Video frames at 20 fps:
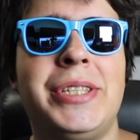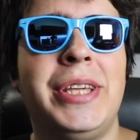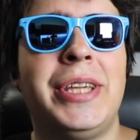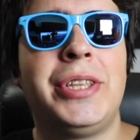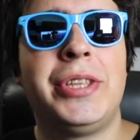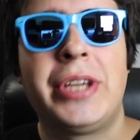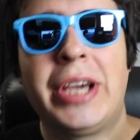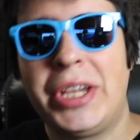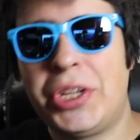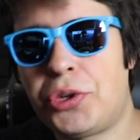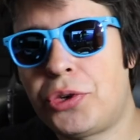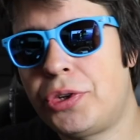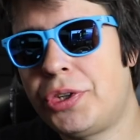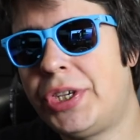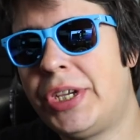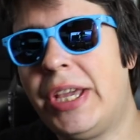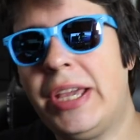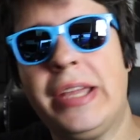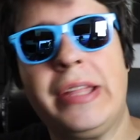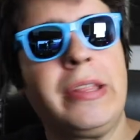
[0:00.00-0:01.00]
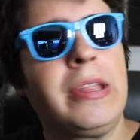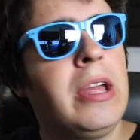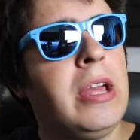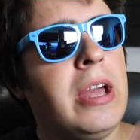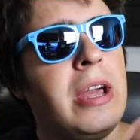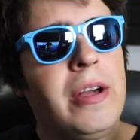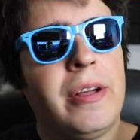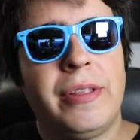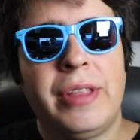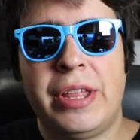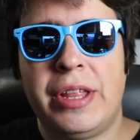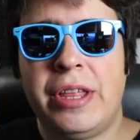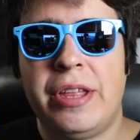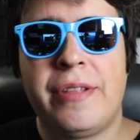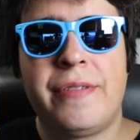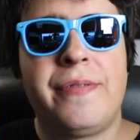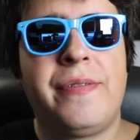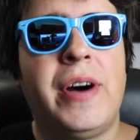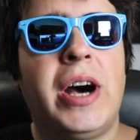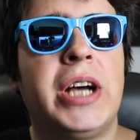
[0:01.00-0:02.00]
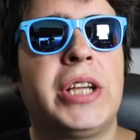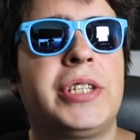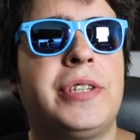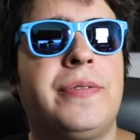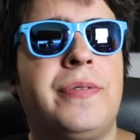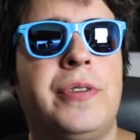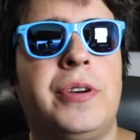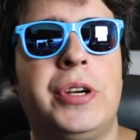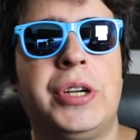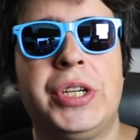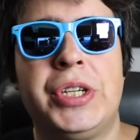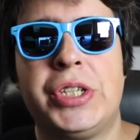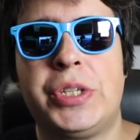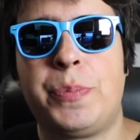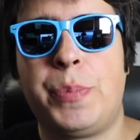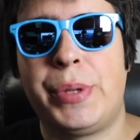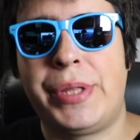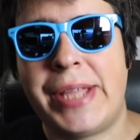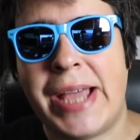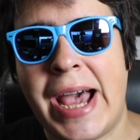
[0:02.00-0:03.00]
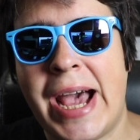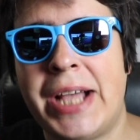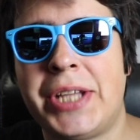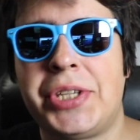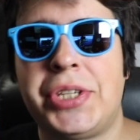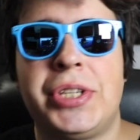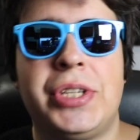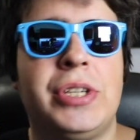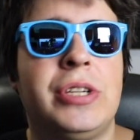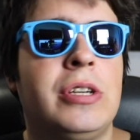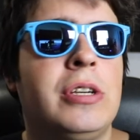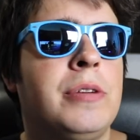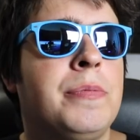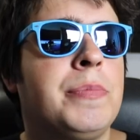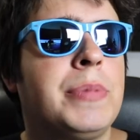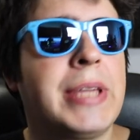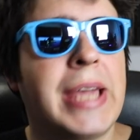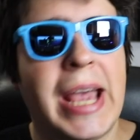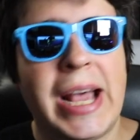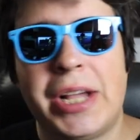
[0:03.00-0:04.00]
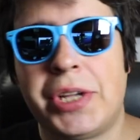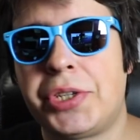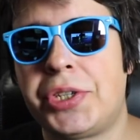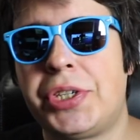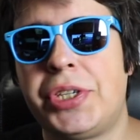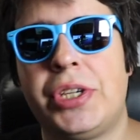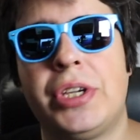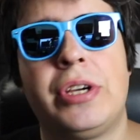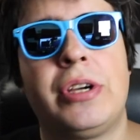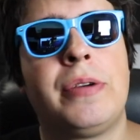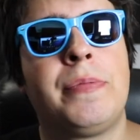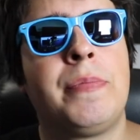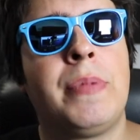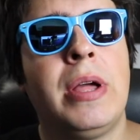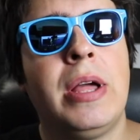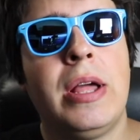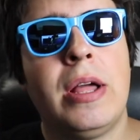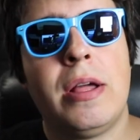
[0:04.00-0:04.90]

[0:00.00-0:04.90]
need nitrogen, they need phosphorus, potassium, calcium,